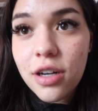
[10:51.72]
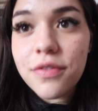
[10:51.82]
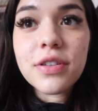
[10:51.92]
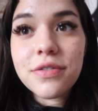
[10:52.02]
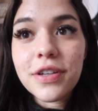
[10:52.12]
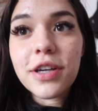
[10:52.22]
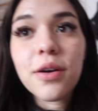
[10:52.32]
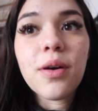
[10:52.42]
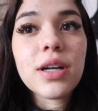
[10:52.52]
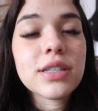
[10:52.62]
off this
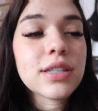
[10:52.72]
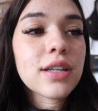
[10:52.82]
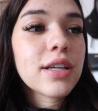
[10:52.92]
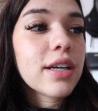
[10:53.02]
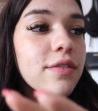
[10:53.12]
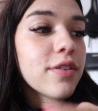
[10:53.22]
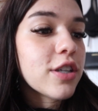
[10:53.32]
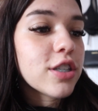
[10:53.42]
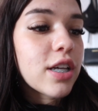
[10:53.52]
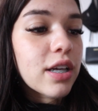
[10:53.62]
video on Sunday and
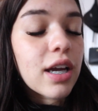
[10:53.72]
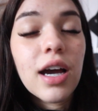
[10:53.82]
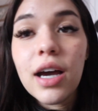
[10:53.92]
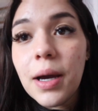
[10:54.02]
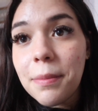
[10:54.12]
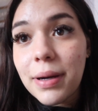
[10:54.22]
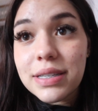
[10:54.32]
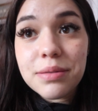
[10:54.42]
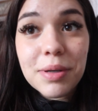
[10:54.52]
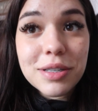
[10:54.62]
finishing my
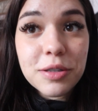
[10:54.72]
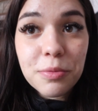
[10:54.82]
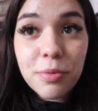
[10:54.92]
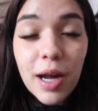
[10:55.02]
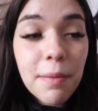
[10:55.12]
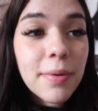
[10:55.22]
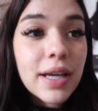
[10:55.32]
semester prep.